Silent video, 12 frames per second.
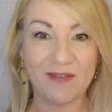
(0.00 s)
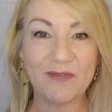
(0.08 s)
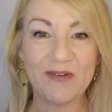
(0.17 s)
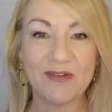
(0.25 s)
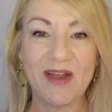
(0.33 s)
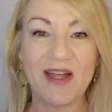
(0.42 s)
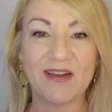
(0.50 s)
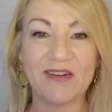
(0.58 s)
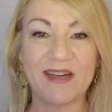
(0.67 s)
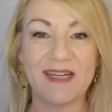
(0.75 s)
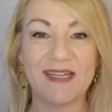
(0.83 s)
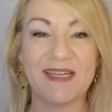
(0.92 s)
And we were
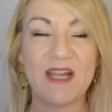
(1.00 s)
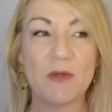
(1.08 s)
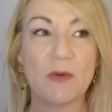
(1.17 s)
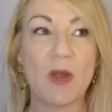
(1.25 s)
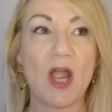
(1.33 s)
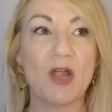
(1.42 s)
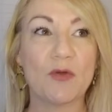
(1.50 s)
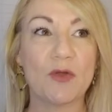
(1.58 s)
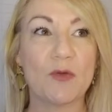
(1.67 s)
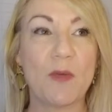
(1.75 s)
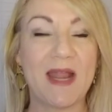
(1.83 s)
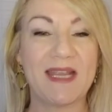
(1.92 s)
hungry. We were hungry
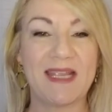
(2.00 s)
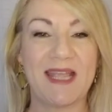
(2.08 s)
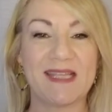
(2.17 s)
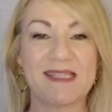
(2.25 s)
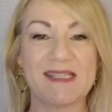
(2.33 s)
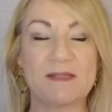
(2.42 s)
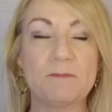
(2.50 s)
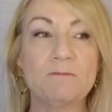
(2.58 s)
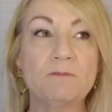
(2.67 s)
wedding guests.